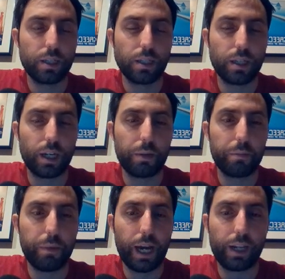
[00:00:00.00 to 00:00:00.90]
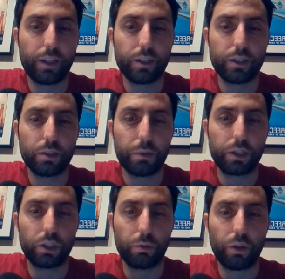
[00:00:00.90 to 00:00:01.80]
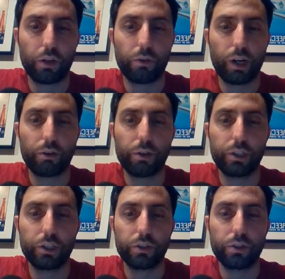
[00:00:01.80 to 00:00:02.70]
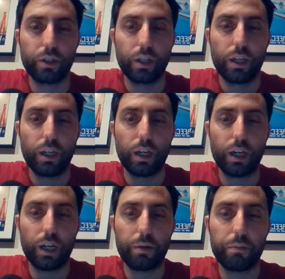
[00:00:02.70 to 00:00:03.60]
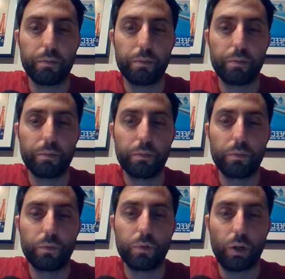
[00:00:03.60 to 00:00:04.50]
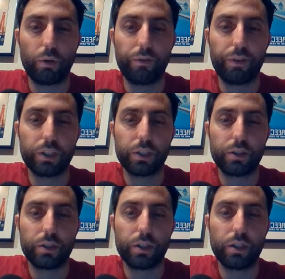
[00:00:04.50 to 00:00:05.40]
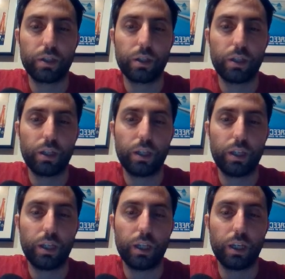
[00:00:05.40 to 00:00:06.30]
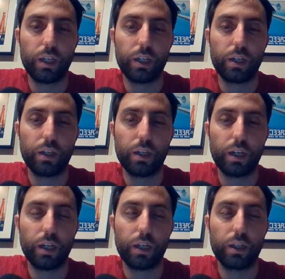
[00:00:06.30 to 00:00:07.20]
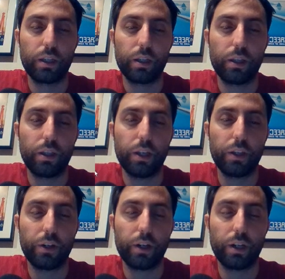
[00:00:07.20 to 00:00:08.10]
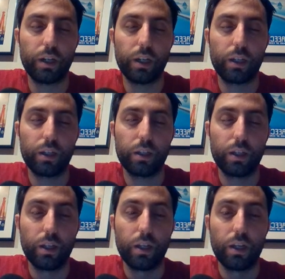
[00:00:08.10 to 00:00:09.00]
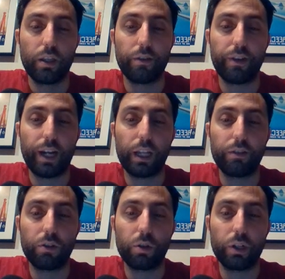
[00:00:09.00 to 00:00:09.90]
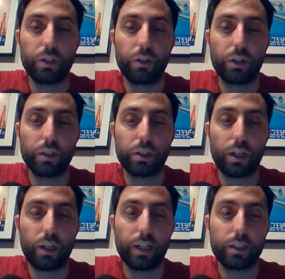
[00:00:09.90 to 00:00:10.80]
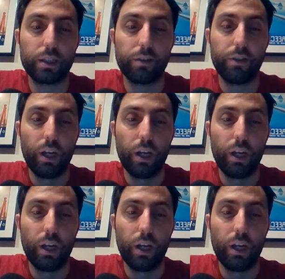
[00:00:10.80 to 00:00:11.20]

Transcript: adding this especially with all the ground creatures. Dreadhorde Invasions and Gideon and the other the Finale of Glory tokens and all that stuff.